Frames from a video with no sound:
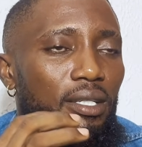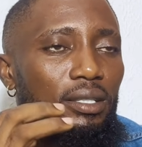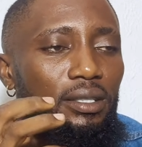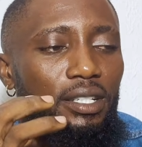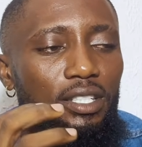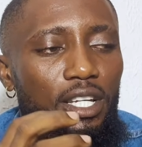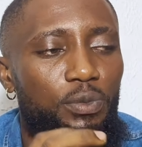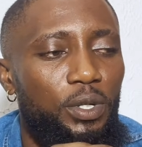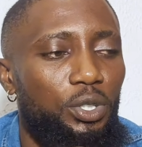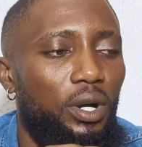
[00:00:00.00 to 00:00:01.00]
This
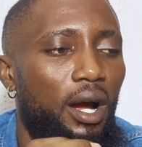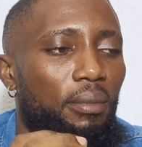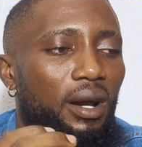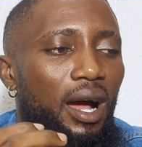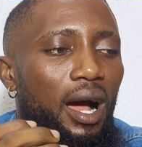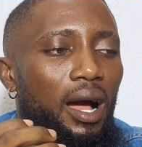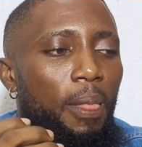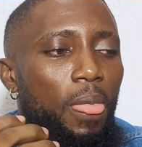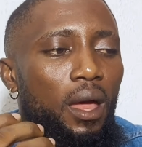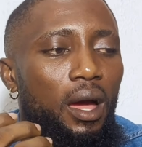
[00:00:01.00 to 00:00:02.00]
Xpression Camera
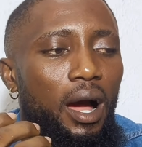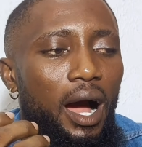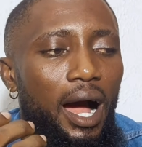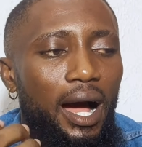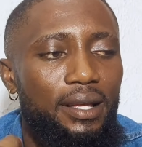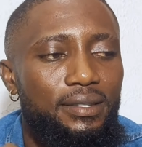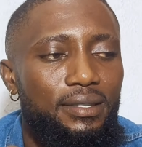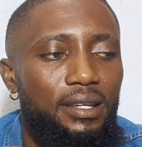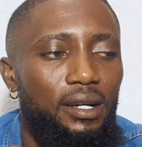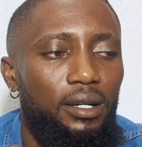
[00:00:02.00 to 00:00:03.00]

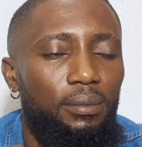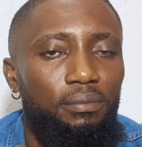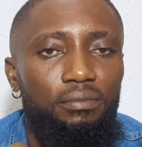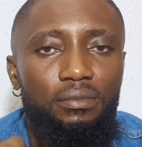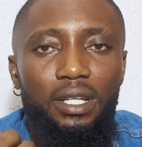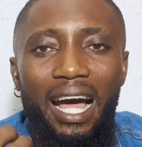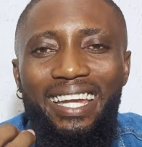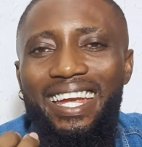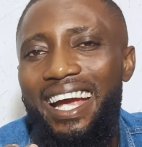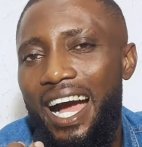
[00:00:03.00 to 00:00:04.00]
has an
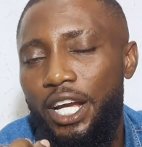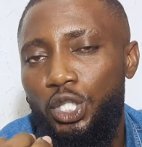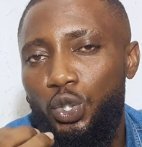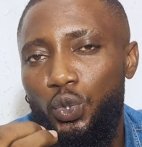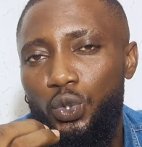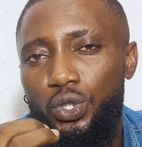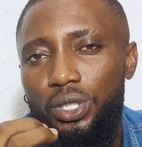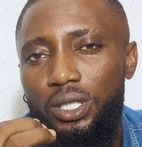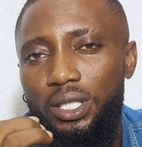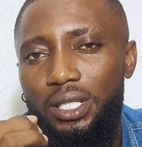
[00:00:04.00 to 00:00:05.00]
AI tools
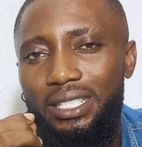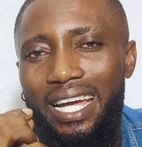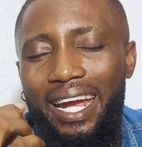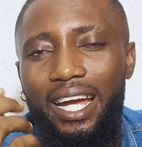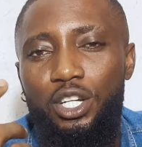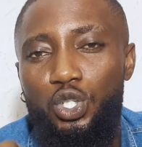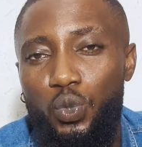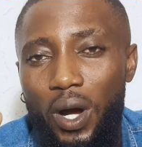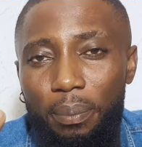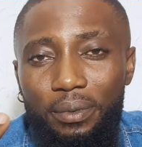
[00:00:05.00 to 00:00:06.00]
that can
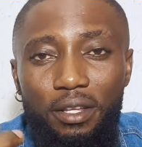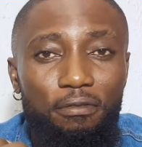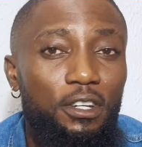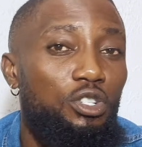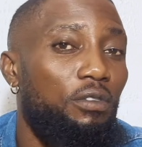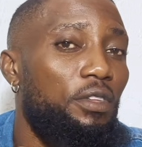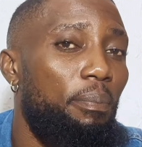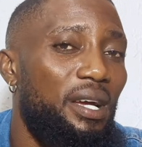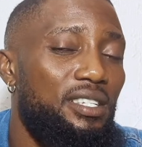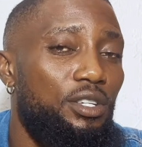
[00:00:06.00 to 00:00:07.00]
swap the face of the
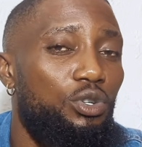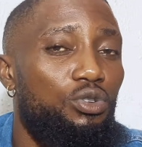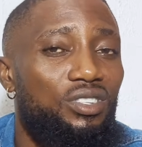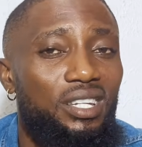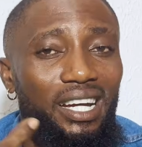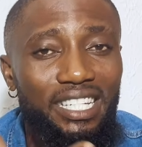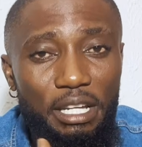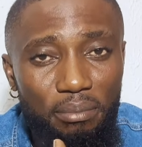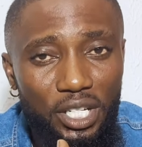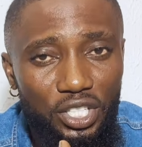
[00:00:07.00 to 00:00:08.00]
person using an
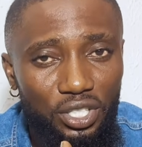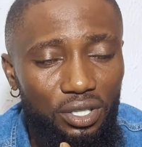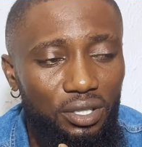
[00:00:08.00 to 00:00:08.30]
image.